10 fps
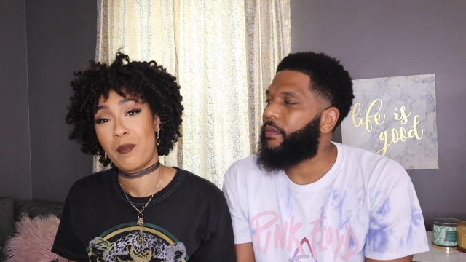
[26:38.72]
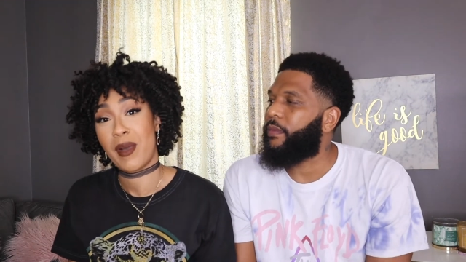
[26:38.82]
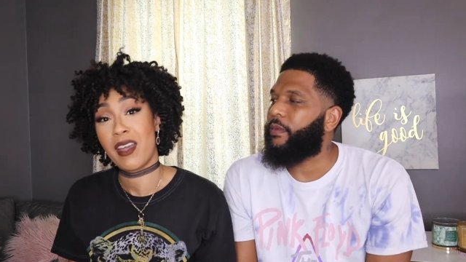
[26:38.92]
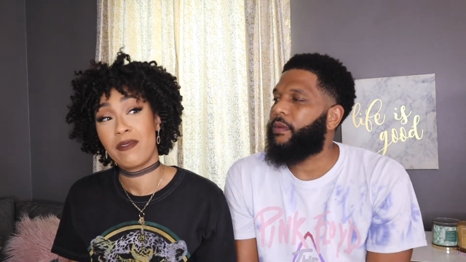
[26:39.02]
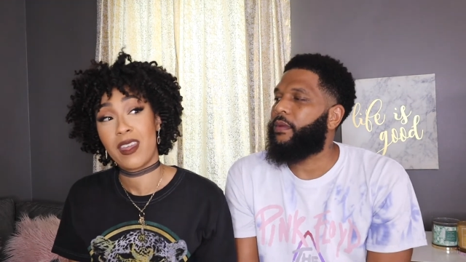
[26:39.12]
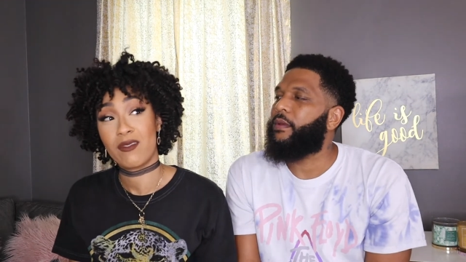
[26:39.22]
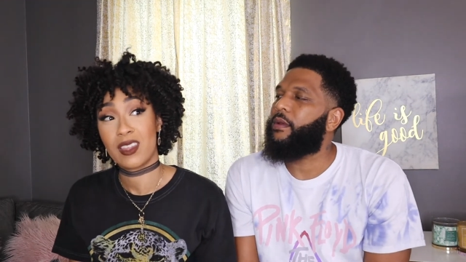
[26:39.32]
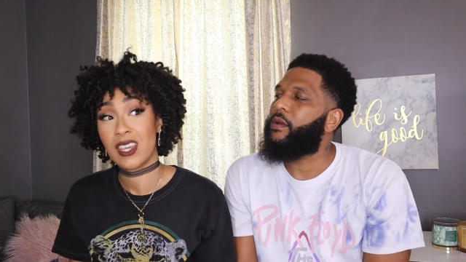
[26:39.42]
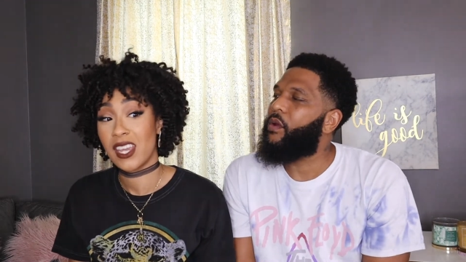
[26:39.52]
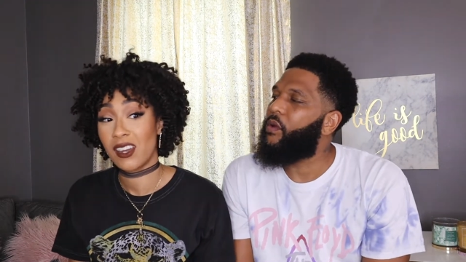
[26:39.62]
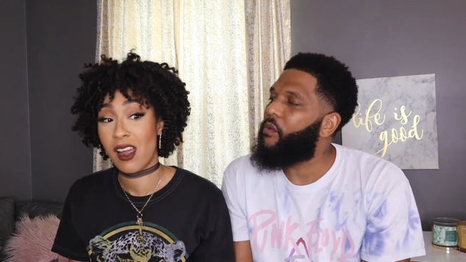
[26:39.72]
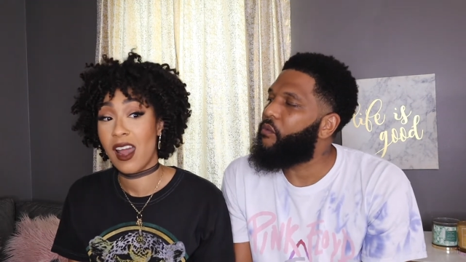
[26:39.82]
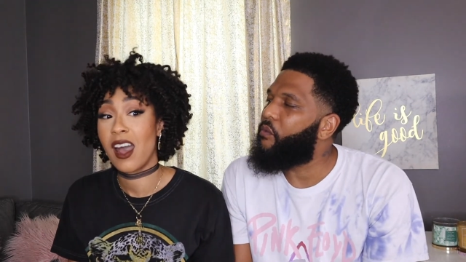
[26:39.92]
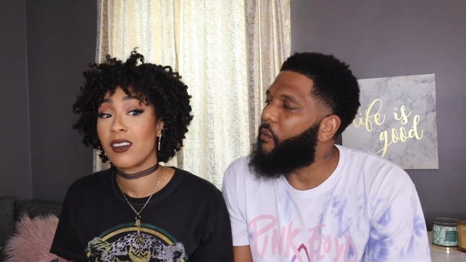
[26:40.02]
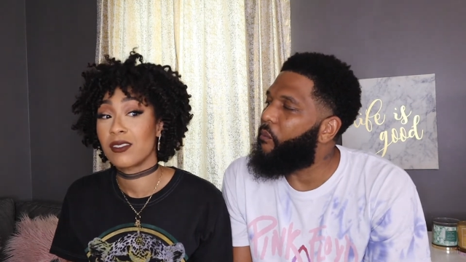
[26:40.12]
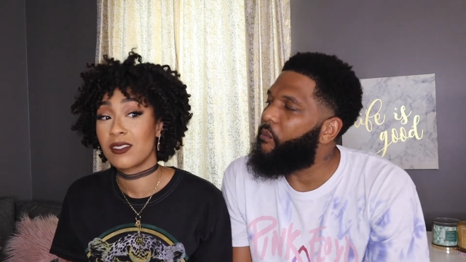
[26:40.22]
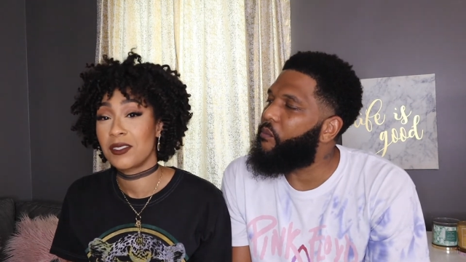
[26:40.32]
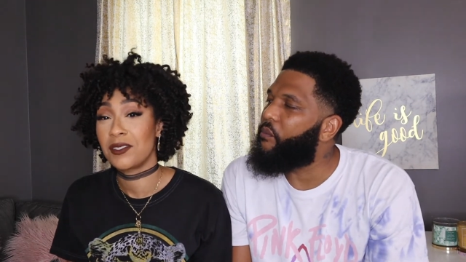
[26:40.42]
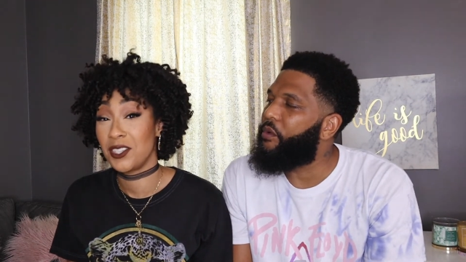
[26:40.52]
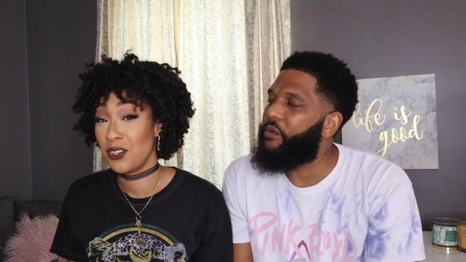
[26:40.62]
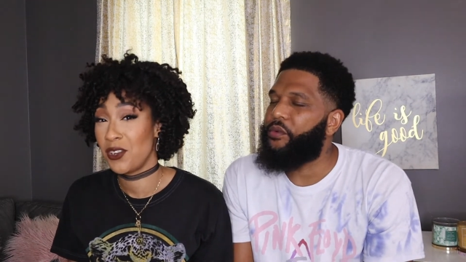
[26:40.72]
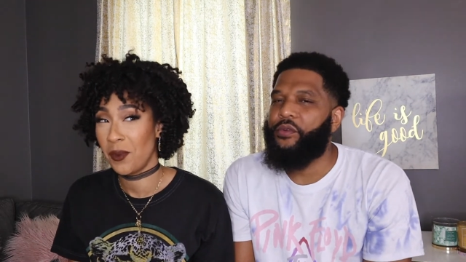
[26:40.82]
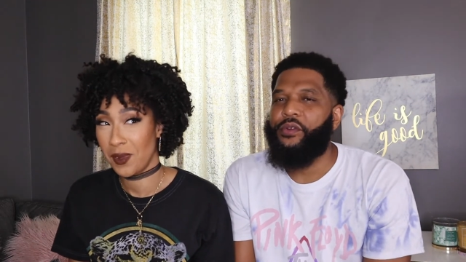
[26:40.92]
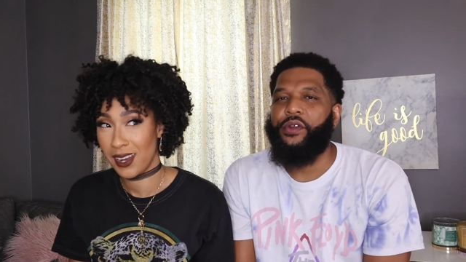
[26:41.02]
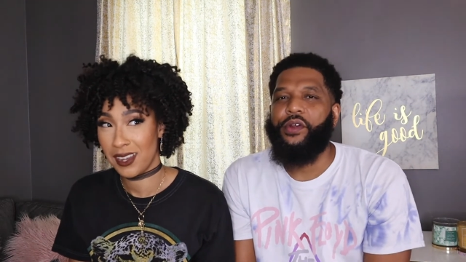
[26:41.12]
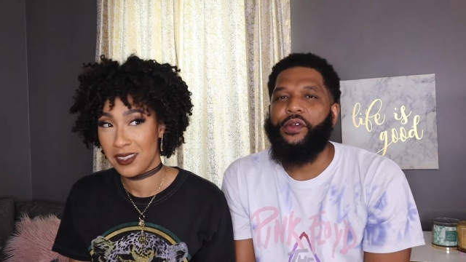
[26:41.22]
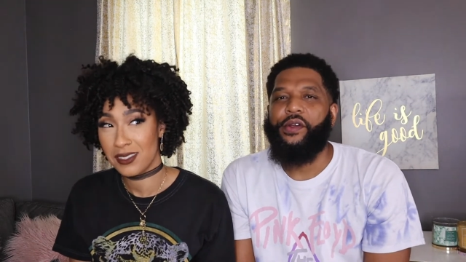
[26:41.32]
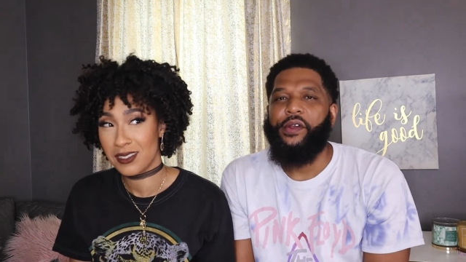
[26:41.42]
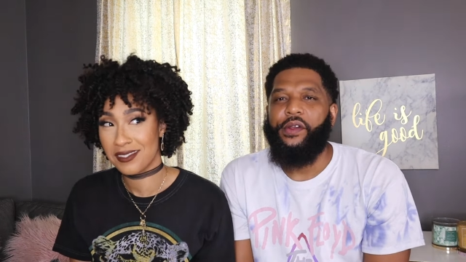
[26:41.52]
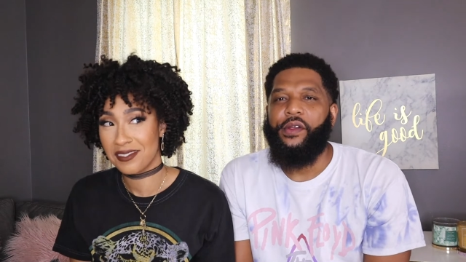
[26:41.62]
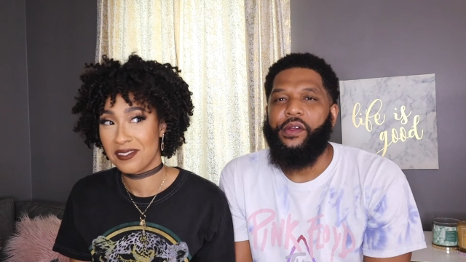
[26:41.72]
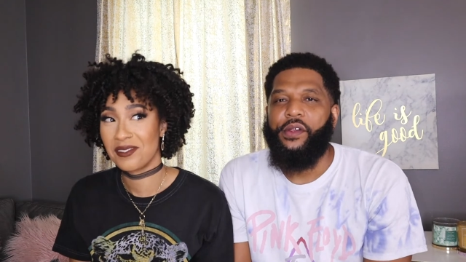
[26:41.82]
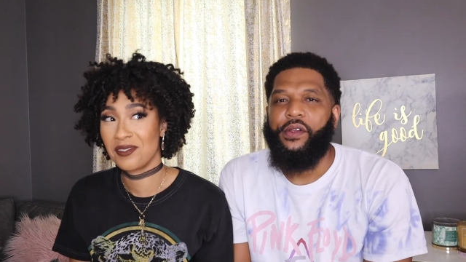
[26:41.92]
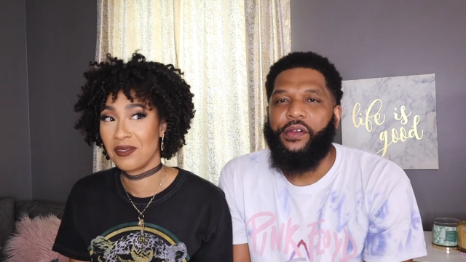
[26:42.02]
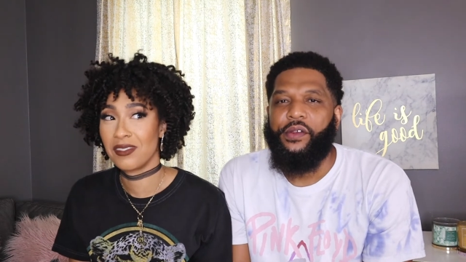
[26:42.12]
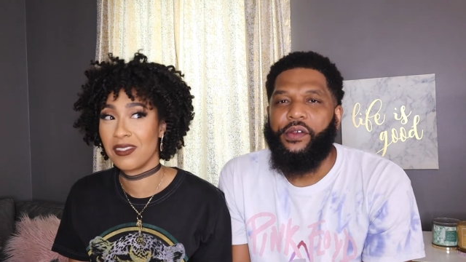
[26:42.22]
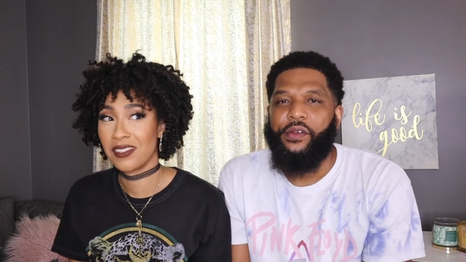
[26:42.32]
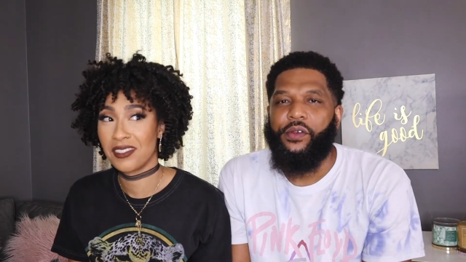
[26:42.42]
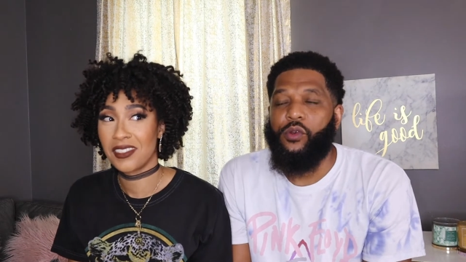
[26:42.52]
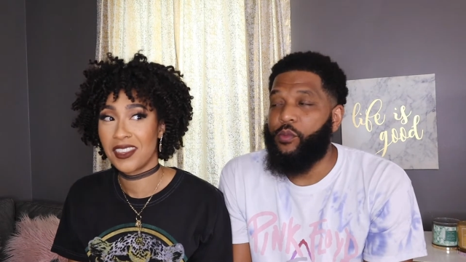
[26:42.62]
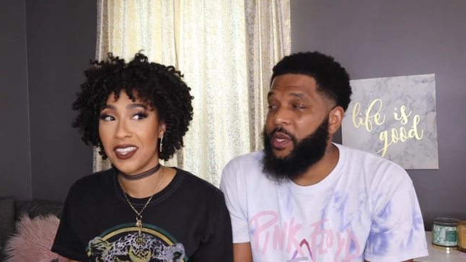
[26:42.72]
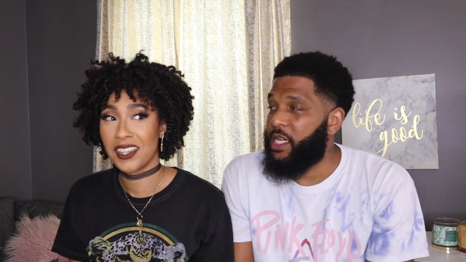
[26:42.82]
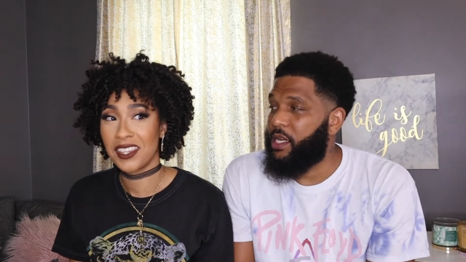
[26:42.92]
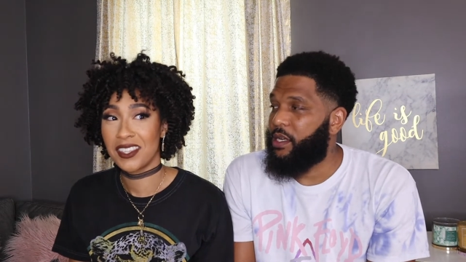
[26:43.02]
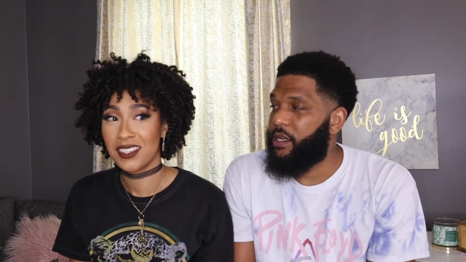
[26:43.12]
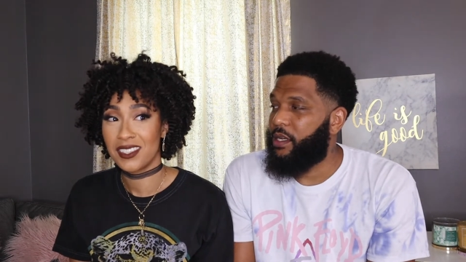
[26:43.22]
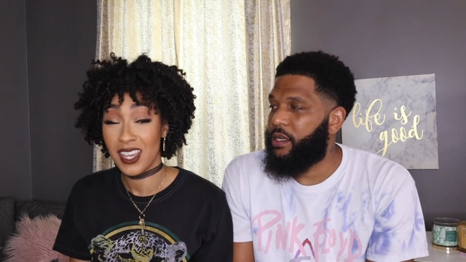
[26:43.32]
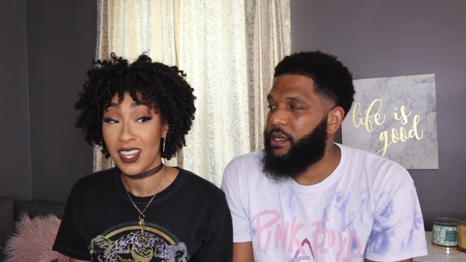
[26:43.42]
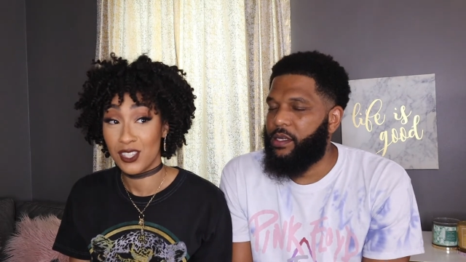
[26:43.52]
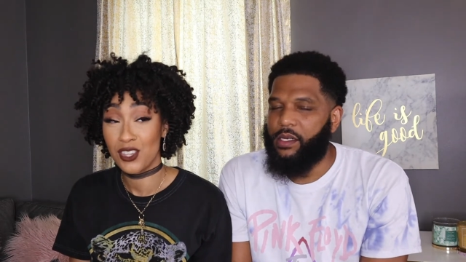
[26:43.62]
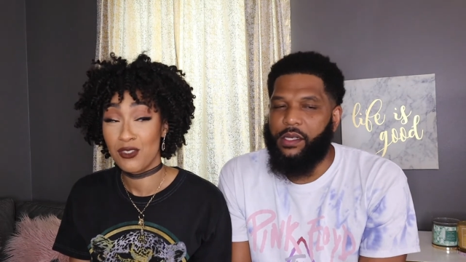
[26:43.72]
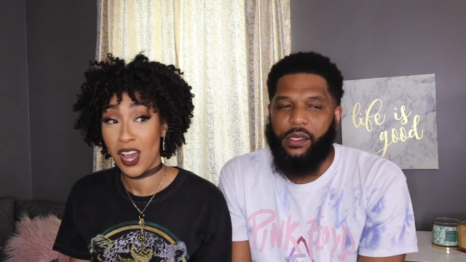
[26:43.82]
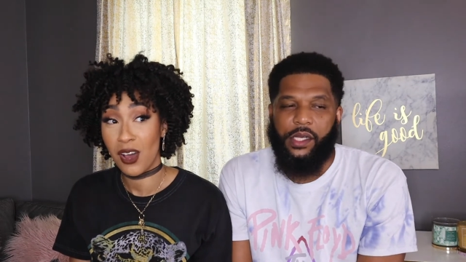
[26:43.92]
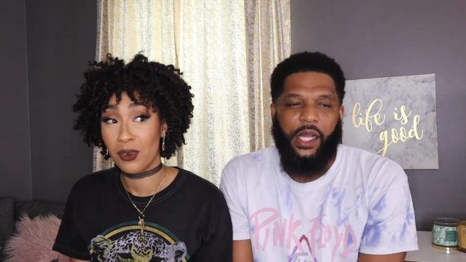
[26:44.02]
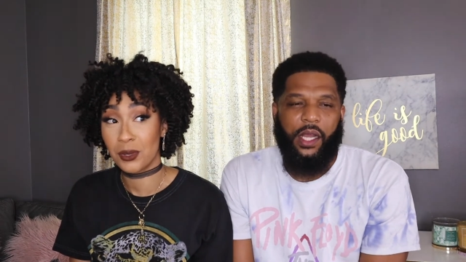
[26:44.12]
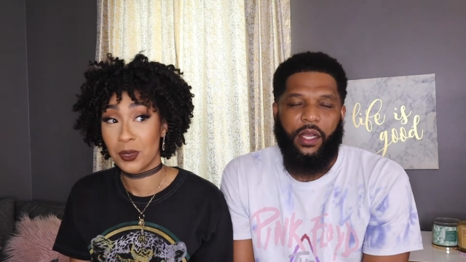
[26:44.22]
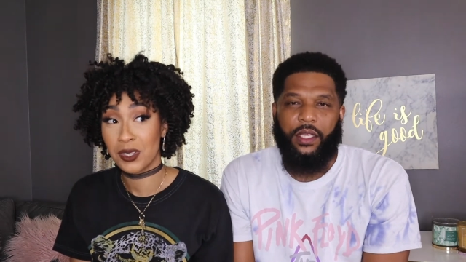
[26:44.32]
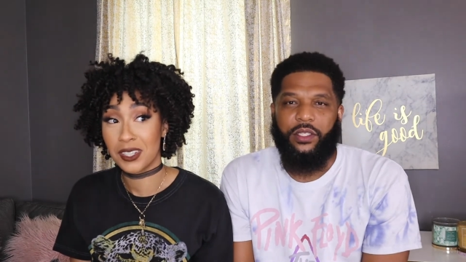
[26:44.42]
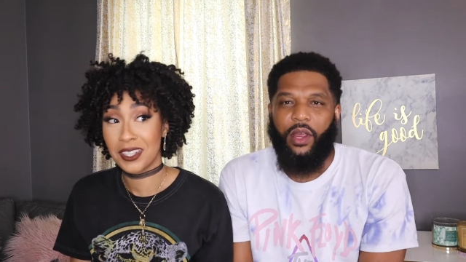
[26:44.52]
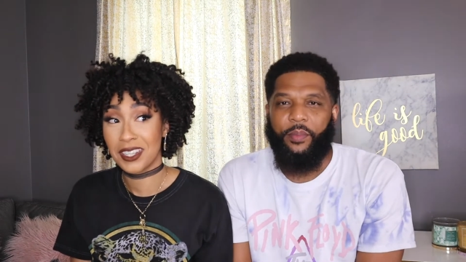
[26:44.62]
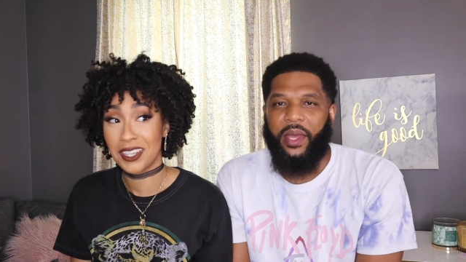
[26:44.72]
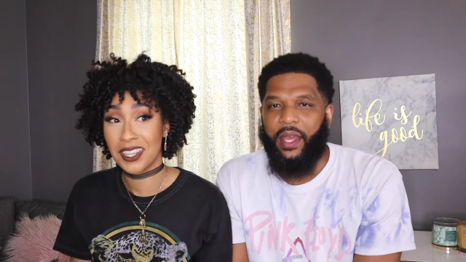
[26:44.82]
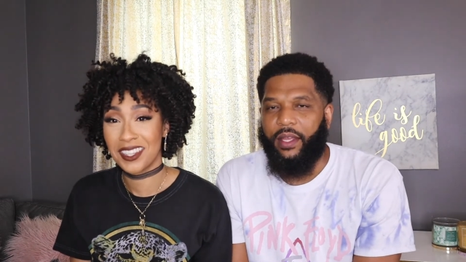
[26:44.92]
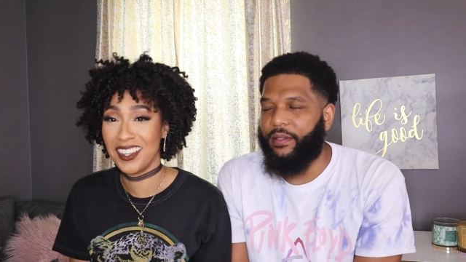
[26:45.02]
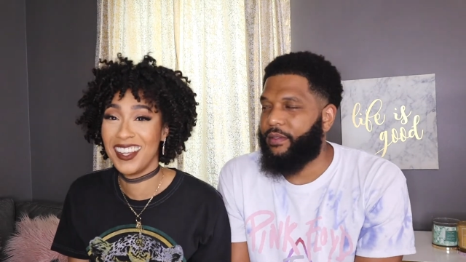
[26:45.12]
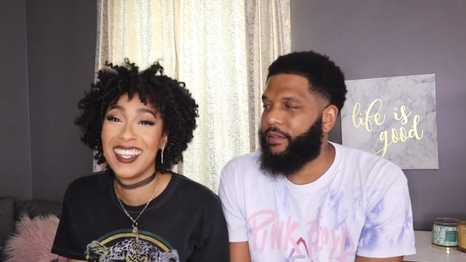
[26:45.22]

Speaker 1: My favorite thing in our house. Do you know what it is? Who me? Yeah. Do you know? Yeah,
Speaker 2: it's our bed.